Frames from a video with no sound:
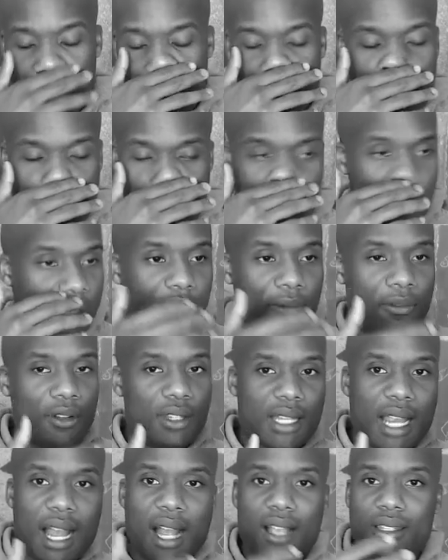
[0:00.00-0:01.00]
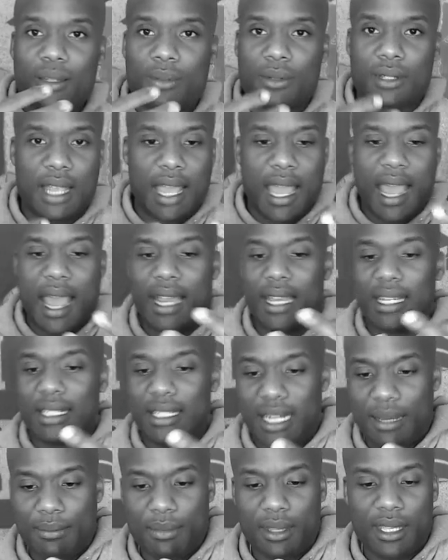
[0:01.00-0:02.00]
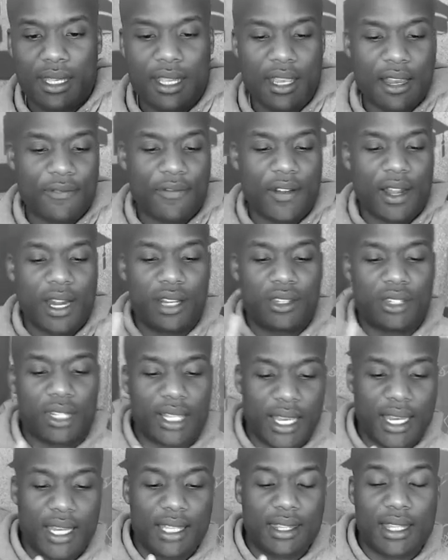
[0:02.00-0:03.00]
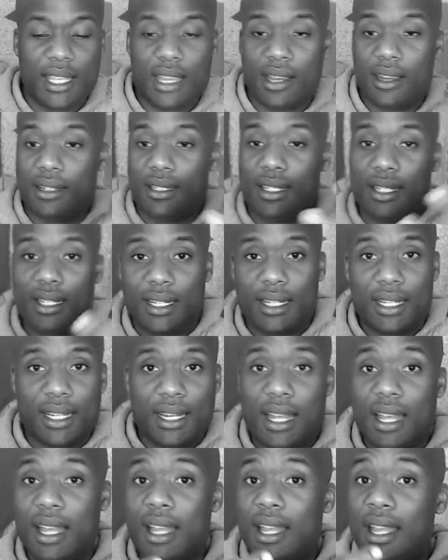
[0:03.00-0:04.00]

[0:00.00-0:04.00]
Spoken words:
piece different scholarships, academic here, financial aid there, And